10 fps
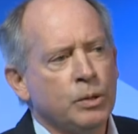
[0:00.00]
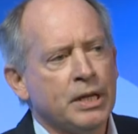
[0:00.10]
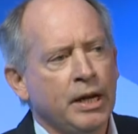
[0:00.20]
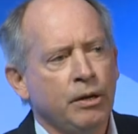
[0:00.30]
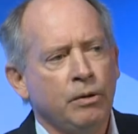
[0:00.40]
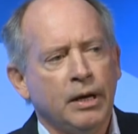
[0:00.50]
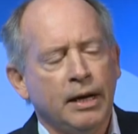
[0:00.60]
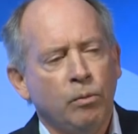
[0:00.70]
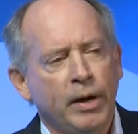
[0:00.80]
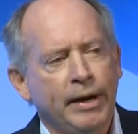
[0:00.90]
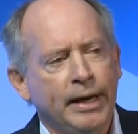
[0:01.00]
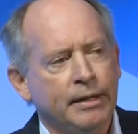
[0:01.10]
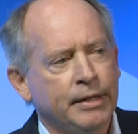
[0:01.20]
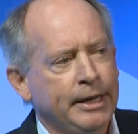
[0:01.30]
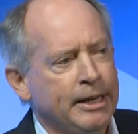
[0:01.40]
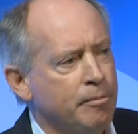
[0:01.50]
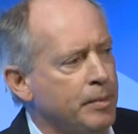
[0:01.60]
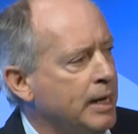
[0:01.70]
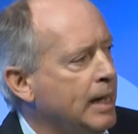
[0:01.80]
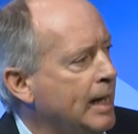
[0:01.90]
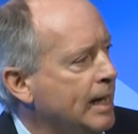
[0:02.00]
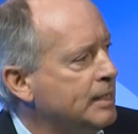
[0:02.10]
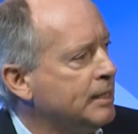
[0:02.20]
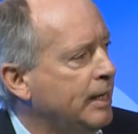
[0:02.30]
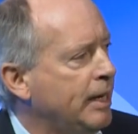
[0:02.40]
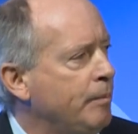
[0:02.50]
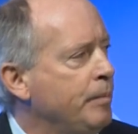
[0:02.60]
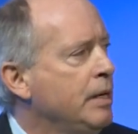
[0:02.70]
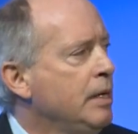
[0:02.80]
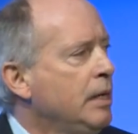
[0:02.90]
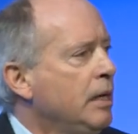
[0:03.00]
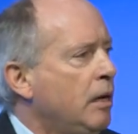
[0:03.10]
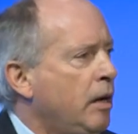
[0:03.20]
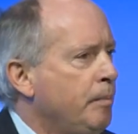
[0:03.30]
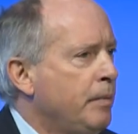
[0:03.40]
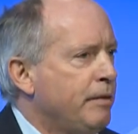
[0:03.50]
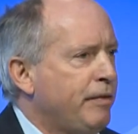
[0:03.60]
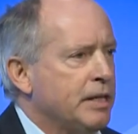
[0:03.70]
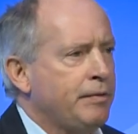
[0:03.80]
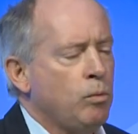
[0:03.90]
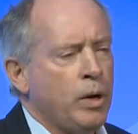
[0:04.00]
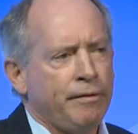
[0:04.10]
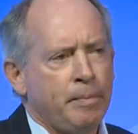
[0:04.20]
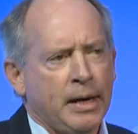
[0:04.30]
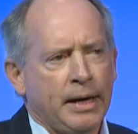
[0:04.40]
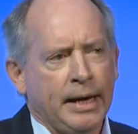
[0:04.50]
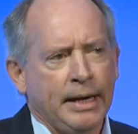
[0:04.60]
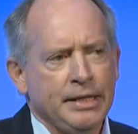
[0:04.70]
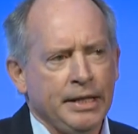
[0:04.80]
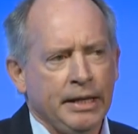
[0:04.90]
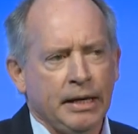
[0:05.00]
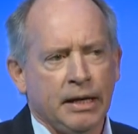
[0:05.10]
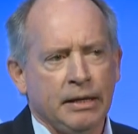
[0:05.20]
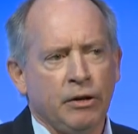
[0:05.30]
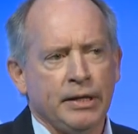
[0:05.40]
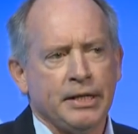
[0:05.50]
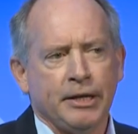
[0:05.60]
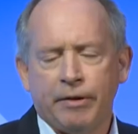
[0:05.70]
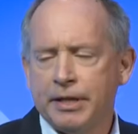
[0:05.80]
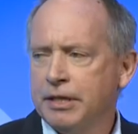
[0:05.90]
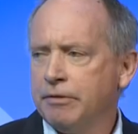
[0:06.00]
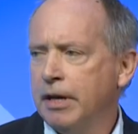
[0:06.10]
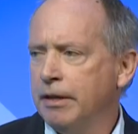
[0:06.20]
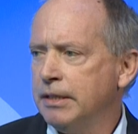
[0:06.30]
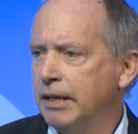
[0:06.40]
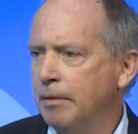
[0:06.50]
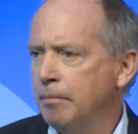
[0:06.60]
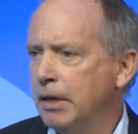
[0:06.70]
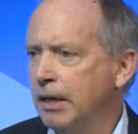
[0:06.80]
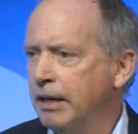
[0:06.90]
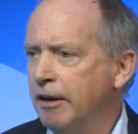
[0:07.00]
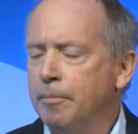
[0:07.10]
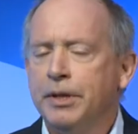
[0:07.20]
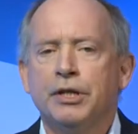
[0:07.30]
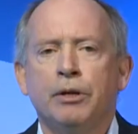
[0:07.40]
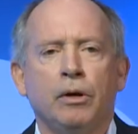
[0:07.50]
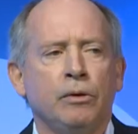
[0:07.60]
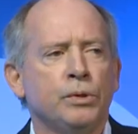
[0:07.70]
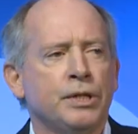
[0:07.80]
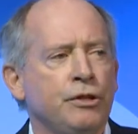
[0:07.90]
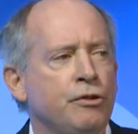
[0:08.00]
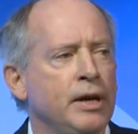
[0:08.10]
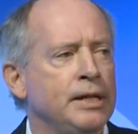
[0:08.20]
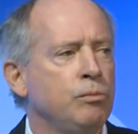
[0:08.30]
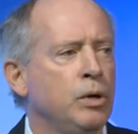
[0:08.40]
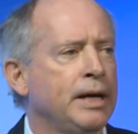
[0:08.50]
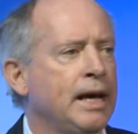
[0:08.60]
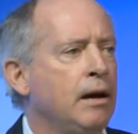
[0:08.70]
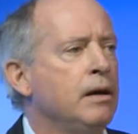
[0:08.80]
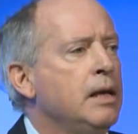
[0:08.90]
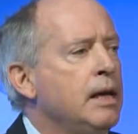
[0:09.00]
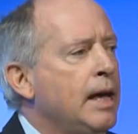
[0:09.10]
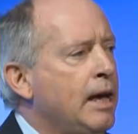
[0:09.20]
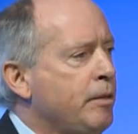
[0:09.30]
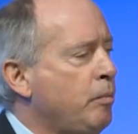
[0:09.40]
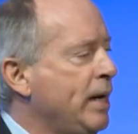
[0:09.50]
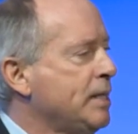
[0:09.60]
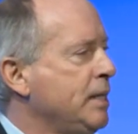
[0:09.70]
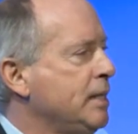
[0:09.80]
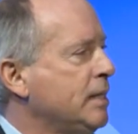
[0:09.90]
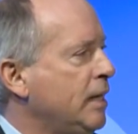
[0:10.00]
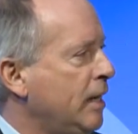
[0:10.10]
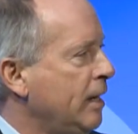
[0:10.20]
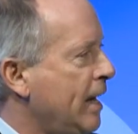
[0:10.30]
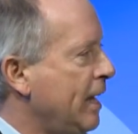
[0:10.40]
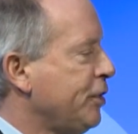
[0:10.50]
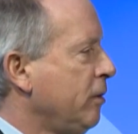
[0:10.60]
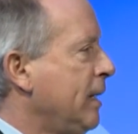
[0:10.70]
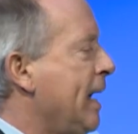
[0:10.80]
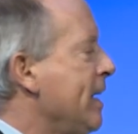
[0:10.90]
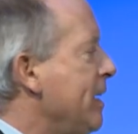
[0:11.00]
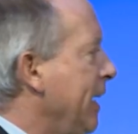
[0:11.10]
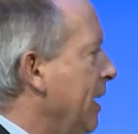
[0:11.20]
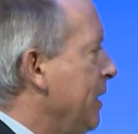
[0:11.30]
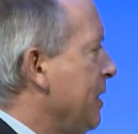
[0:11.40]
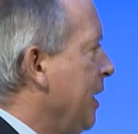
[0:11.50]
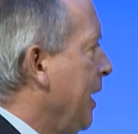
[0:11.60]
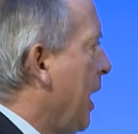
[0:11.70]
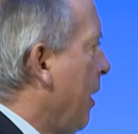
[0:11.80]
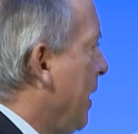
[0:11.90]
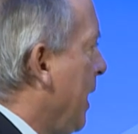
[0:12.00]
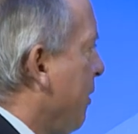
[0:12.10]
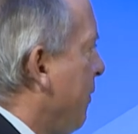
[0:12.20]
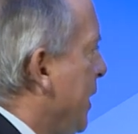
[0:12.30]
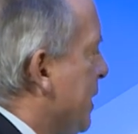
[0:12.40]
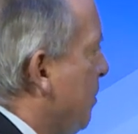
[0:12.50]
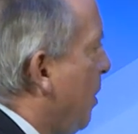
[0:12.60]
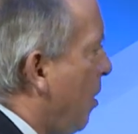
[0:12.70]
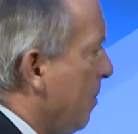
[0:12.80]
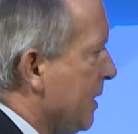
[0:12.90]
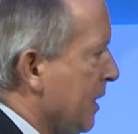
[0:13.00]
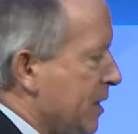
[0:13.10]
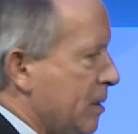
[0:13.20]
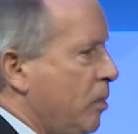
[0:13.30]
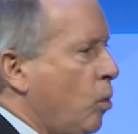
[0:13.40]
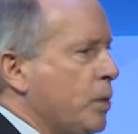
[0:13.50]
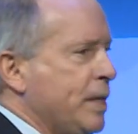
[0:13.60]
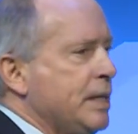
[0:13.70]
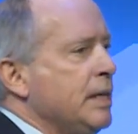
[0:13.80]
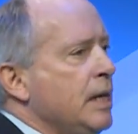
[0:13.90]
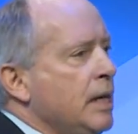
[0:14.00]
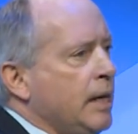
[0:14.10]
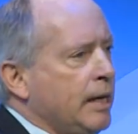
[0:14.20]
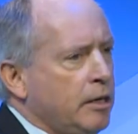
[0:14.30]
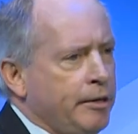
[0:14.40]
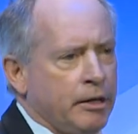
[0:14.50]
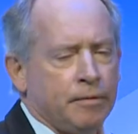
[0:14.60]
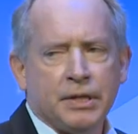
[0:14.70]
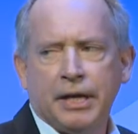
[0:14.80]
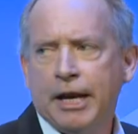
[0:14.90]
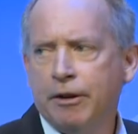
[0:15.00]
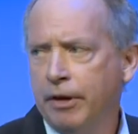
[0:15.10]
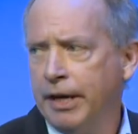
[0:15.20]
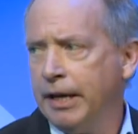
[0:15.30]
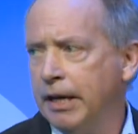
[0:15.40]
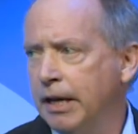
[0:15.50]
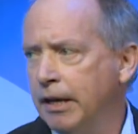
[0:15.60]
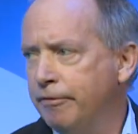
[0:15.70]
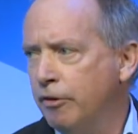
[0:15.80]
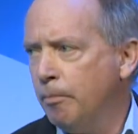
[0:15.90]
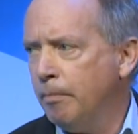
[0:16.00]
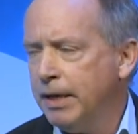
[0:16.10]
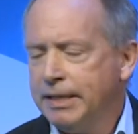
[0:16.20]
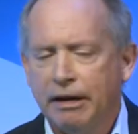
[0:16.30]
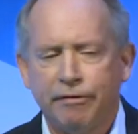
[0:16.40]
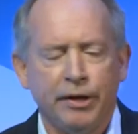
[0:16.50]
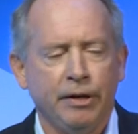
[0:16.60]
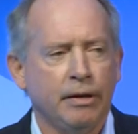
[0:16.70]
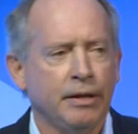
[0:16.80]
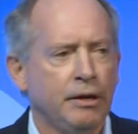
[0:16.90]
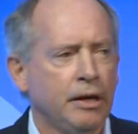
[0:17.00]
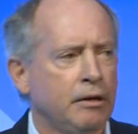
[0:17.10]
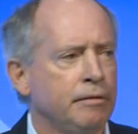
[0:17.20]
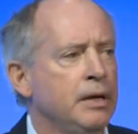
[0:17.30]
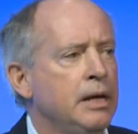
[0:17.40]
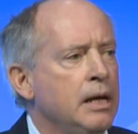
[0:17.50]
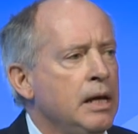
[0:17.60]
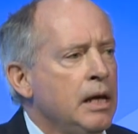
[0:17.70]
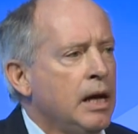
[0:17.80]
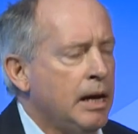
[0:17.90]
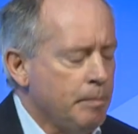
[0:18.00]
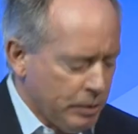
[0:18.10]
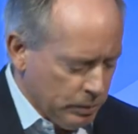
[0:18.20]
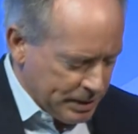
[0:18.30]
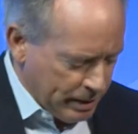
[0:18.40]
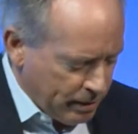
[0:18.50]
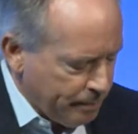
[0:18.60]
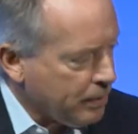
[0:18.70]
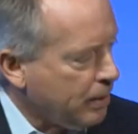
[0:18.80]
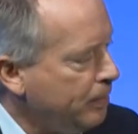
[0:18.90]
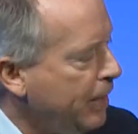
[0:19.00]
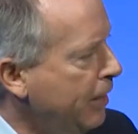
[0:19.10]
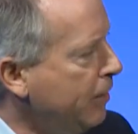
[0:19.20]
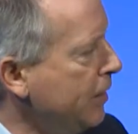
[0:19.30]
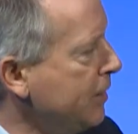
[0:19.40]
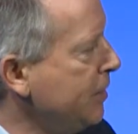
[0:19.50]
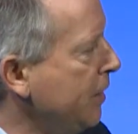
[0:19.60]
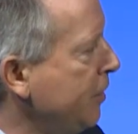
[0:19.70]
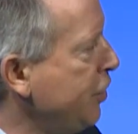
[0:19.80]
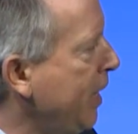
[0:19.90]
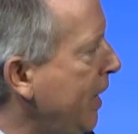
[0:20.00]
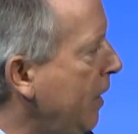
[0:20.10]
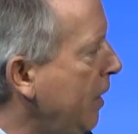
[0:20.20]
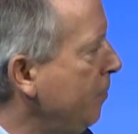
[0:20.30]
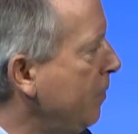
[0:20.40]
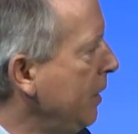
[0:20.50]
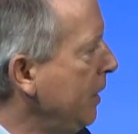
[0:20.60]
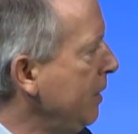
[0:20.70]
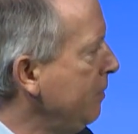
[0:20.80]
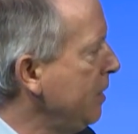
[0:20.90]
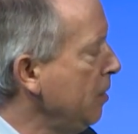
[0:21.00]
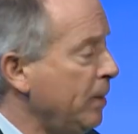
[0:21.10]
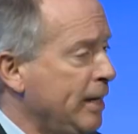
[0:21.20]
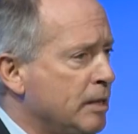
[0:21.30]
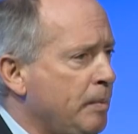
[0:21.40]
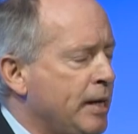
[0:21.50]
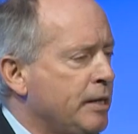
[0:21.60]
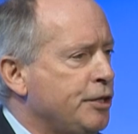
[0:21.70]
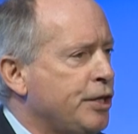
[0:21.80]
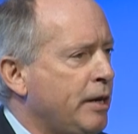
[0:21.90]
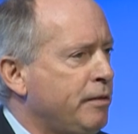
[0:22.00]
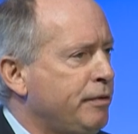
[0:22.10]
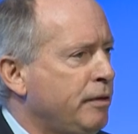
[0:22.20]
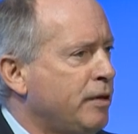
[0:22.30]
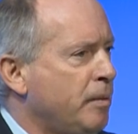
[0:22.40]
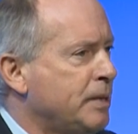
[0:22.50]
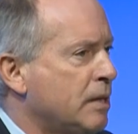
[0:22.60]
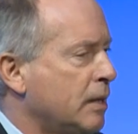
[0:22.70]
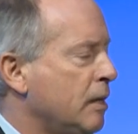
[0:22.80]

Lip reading: also wearing the government hat, I'm effectively one of about 80 non-exec directors around government who are also trying to work out how the Brexit actual landing is going to go and how the various departments can support it, including obviously Henry from DEFRA, who I think you heard of. But also I'm here as a chair, a deliberately independent chair of the Food Farming